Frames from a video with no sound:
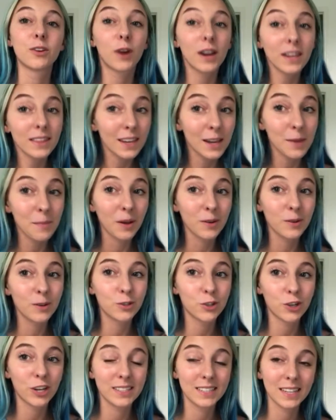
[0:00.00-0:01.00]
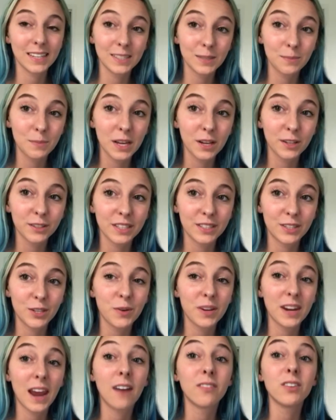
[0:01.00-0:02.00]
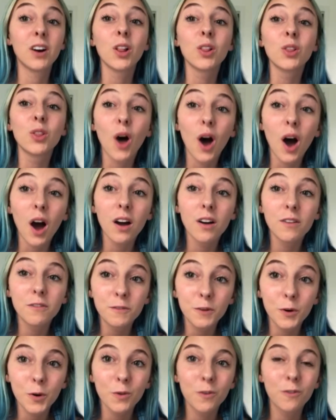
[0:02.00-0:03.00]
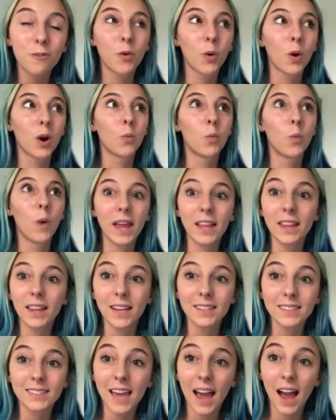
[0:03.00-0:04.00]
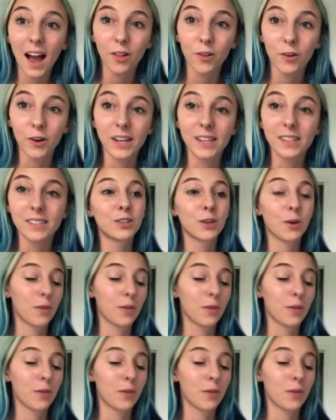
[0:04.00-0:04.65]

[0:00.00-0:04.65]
The great thing about nutrient-dense meals is you can have a lot of food for way less calories,